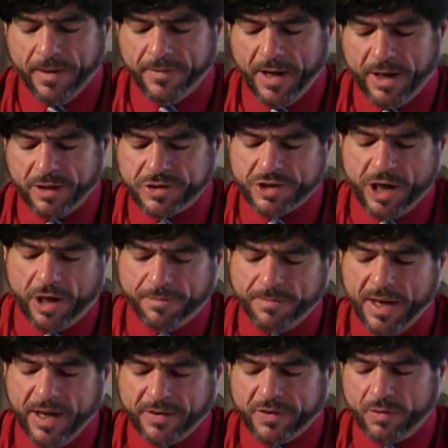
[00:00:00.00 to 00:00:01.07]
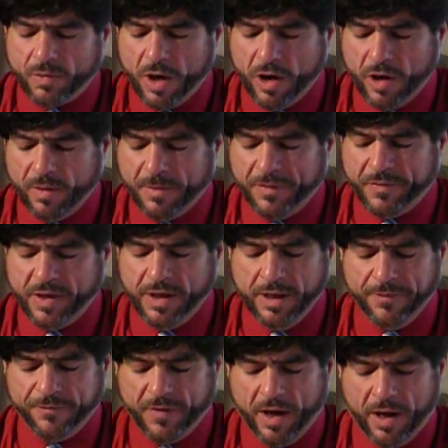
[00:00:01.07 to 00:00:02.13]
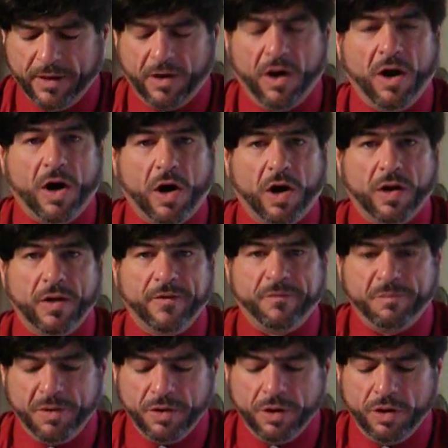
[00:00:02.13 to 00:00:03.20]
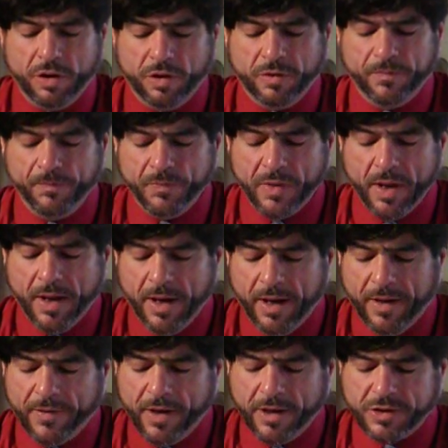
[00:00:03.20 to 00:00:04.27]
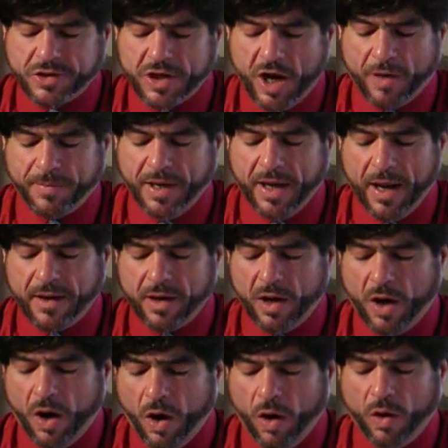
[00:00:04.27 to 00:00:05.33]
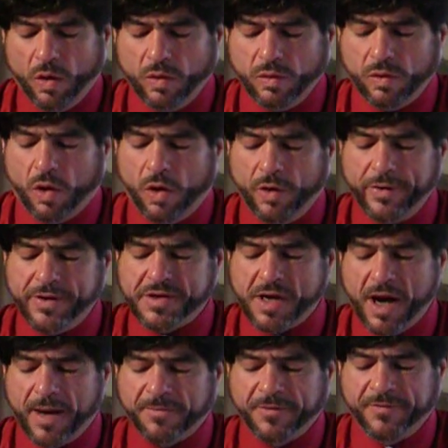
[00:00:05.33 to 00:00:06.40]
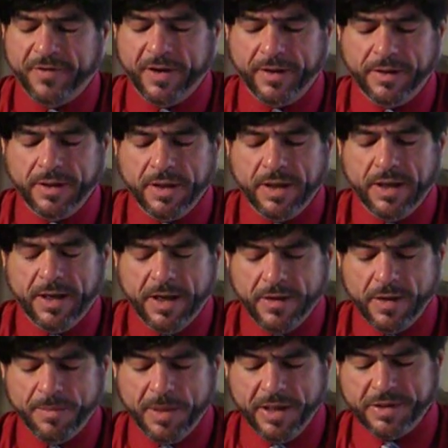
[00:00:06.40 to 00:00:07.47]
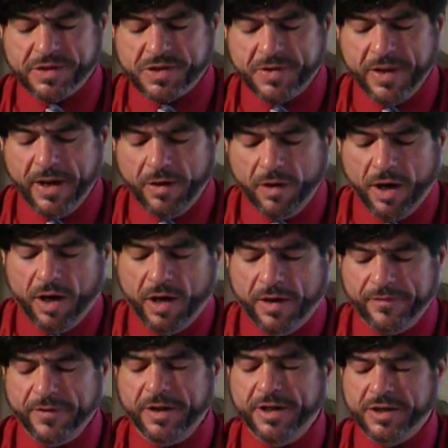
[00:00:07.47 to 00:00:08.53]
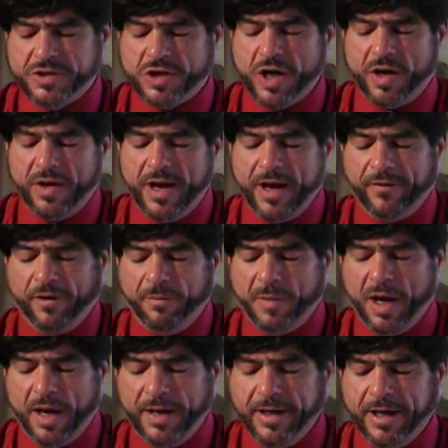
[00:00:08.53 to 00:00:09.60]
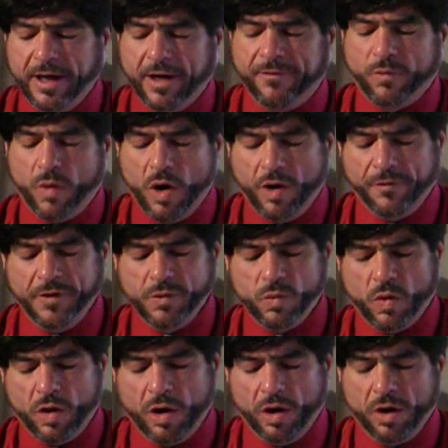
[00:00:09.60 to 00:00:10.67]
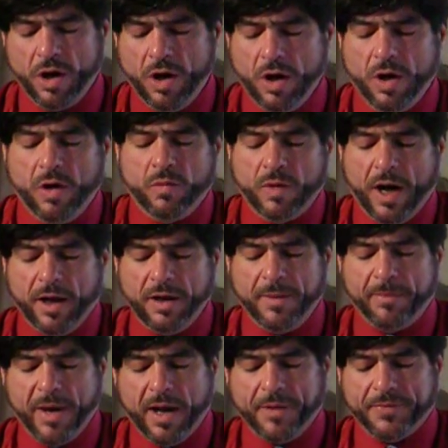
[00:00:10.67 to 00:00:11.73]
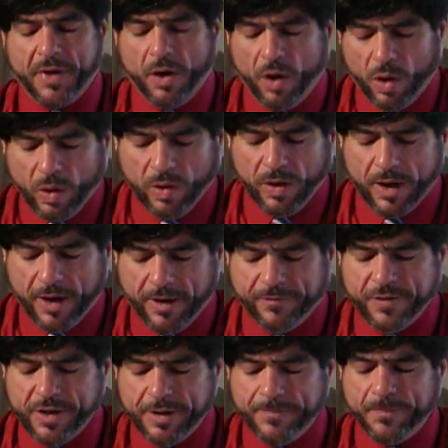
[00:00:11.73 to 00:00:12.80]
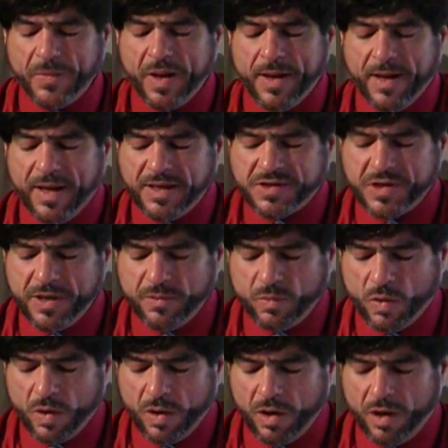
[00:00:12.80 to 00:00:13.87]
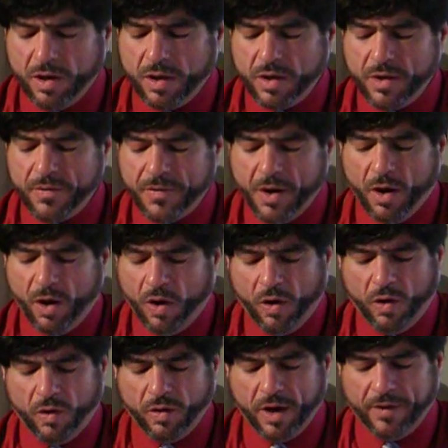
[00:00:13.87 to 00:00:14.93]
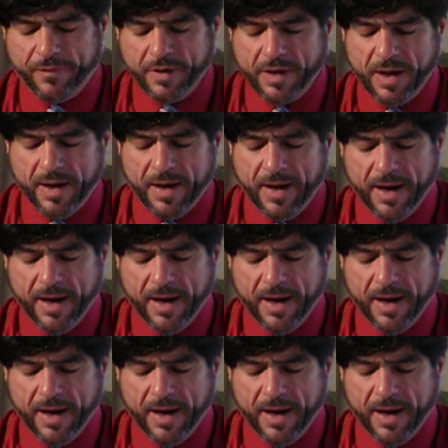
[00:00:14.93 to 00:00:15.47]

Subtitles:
And thou shalt make the robe of the ephod all of blue, and there shall be an hole on the top of it. In the midst thereof it shall have a binding of woven work round about the whole of it, as it were the whole of an